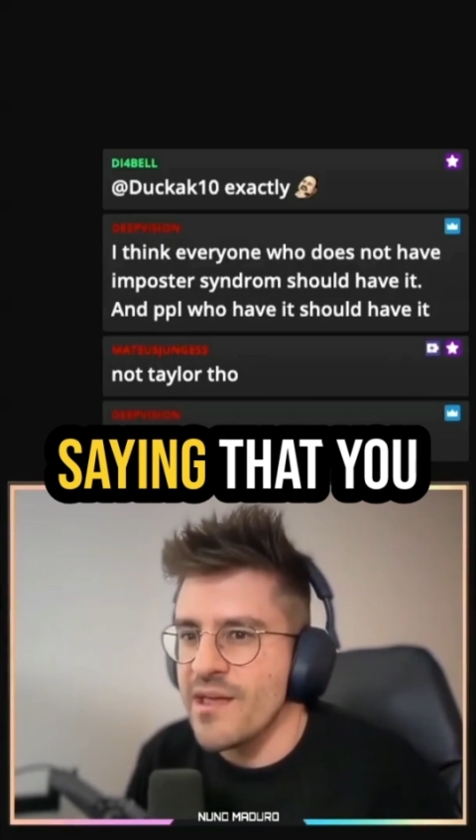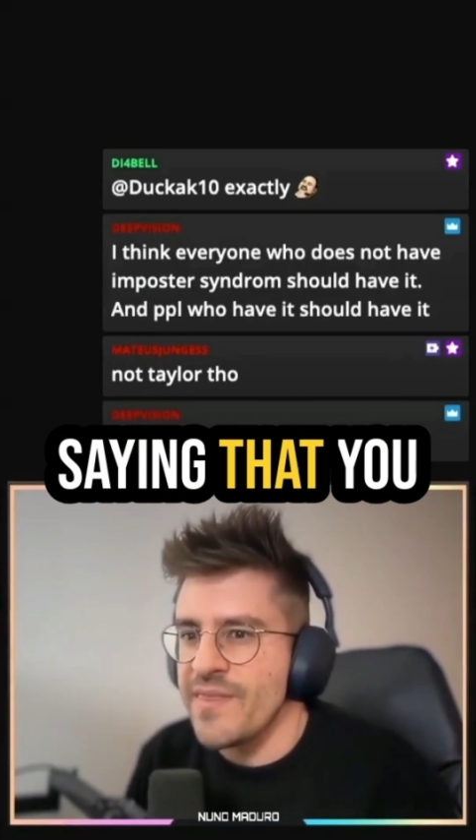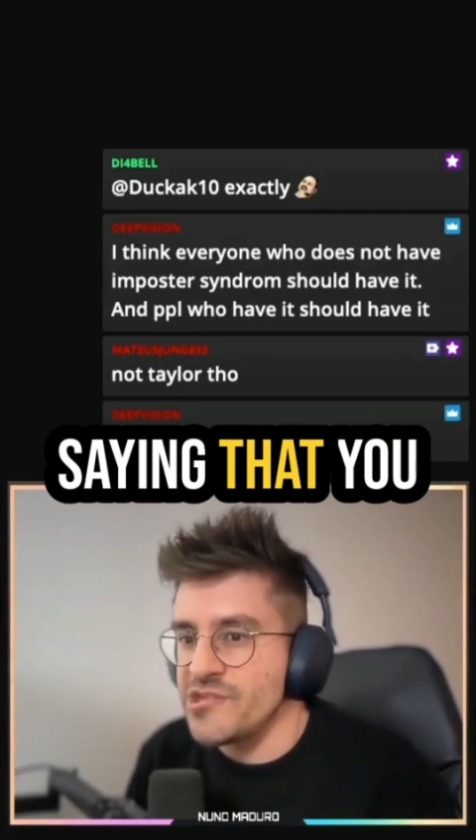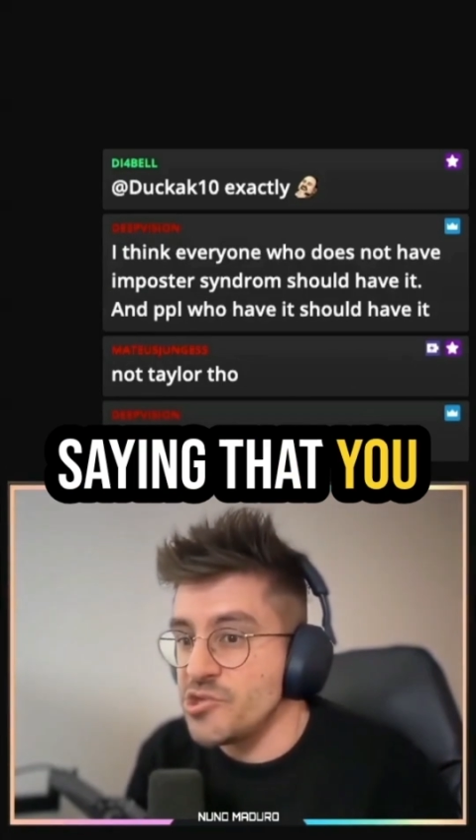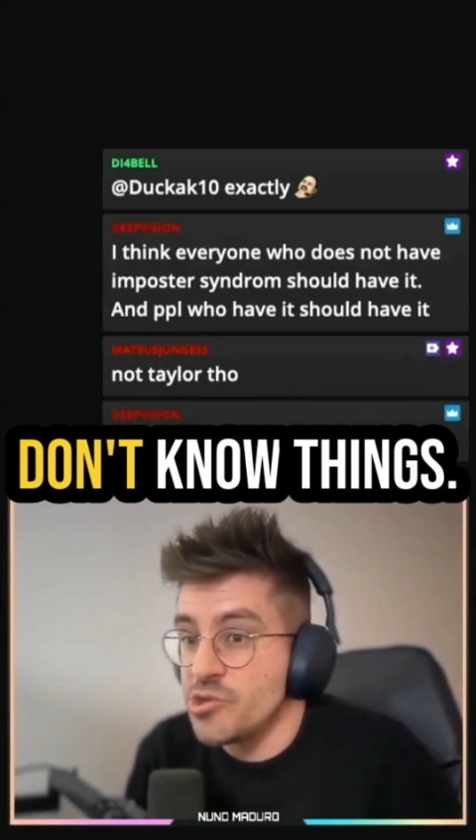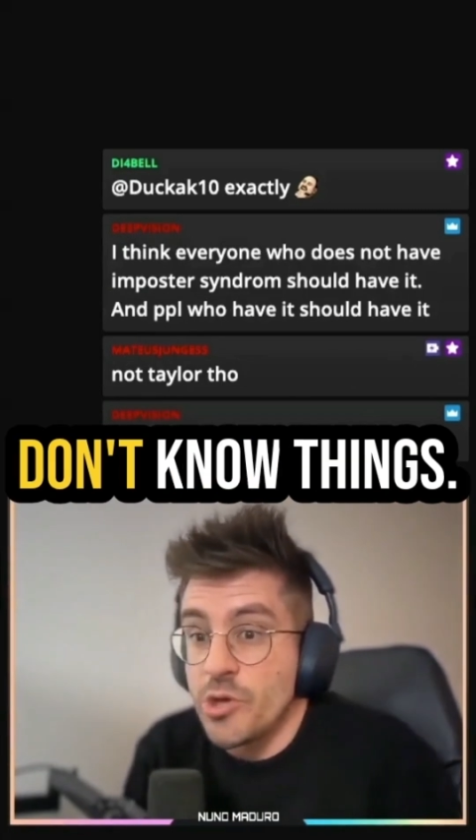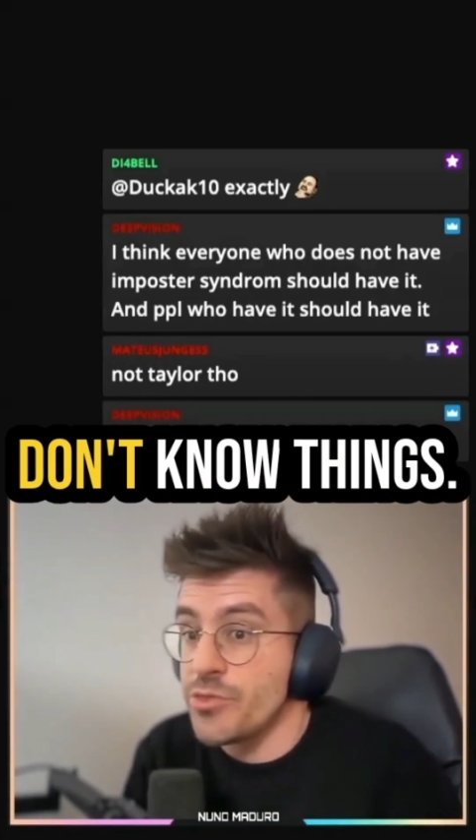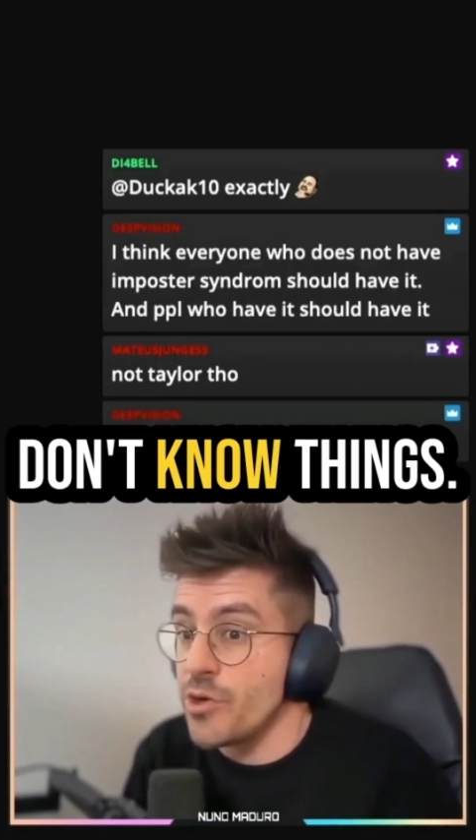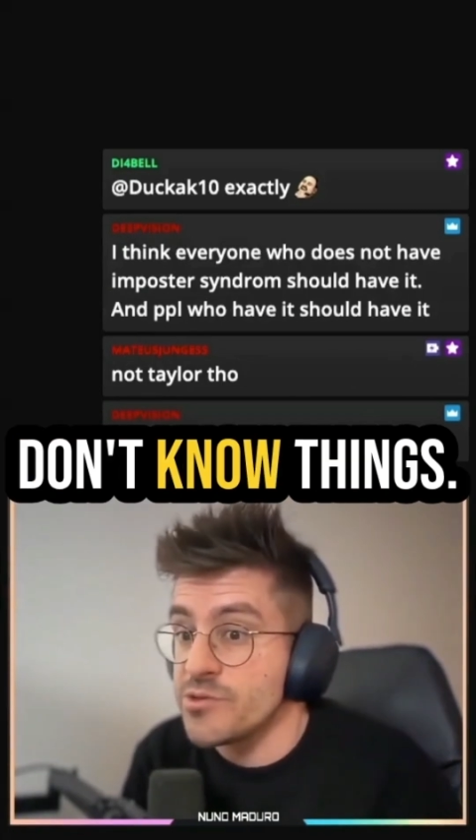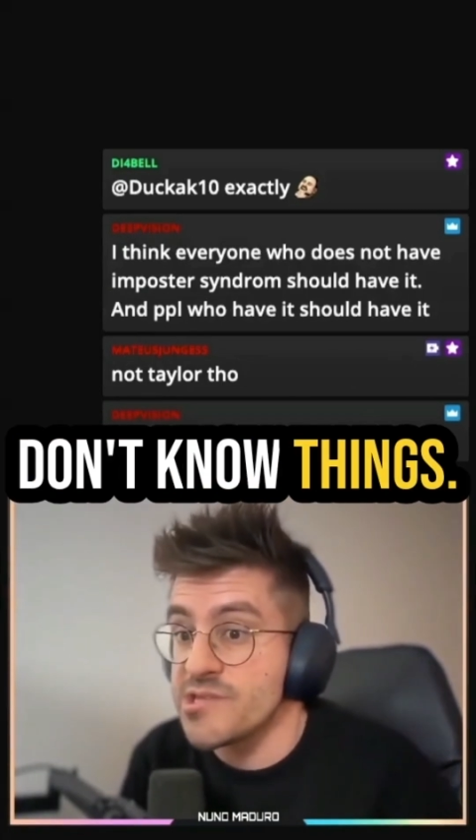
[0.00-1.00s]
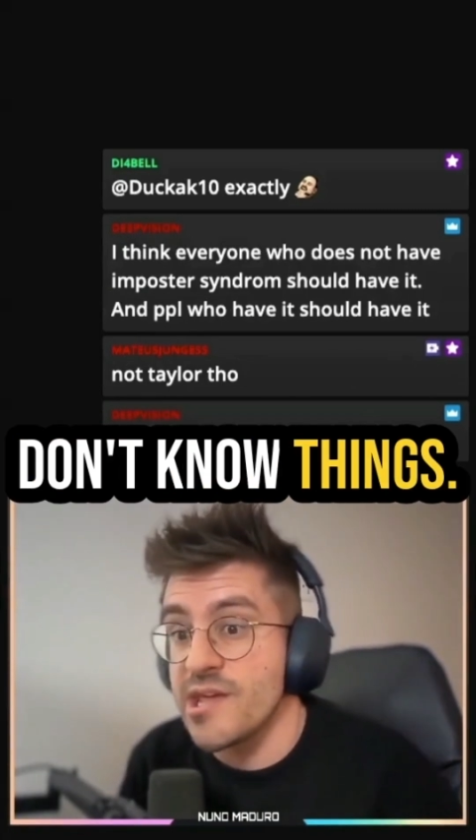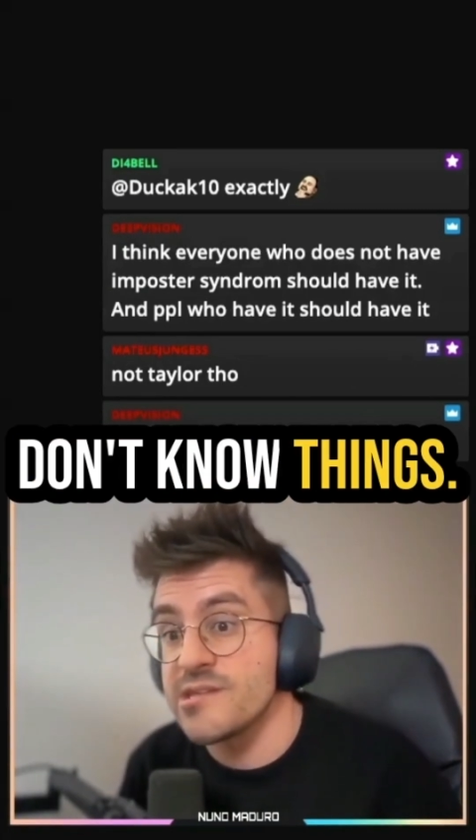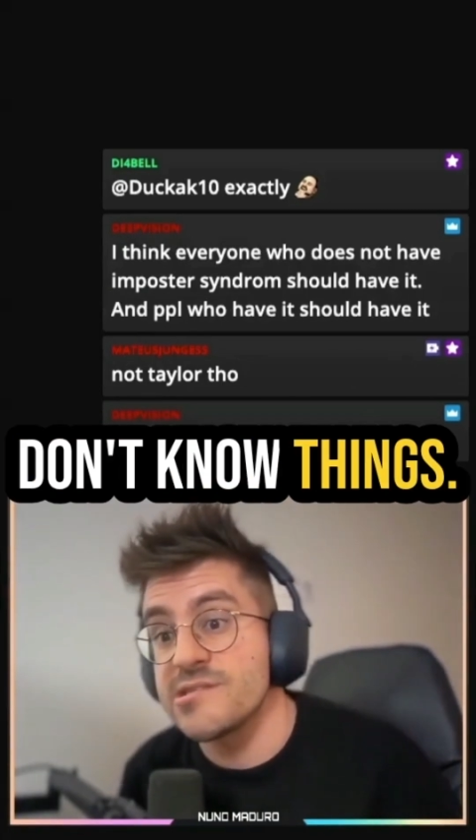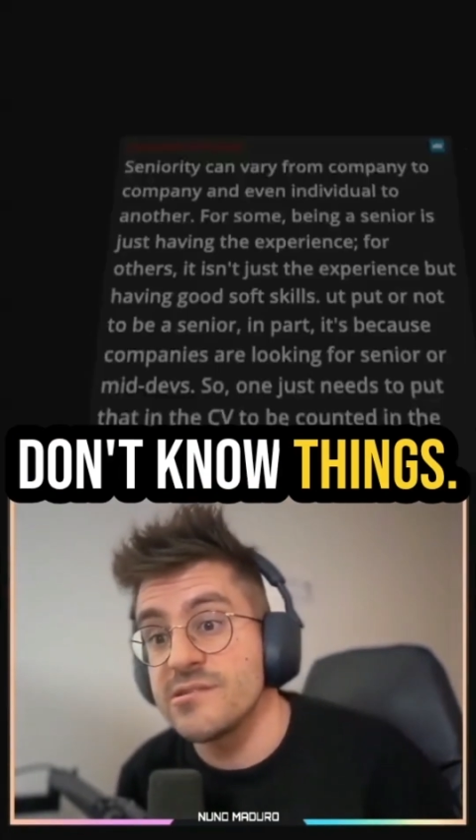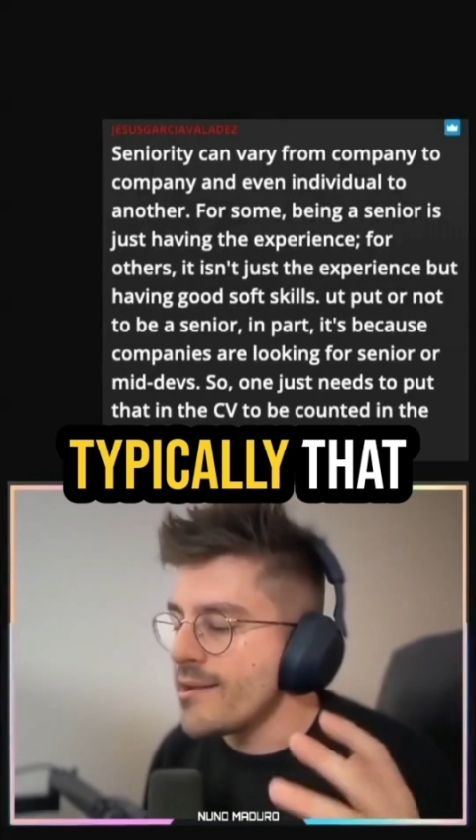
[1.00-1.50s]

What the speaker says: that you don't know things.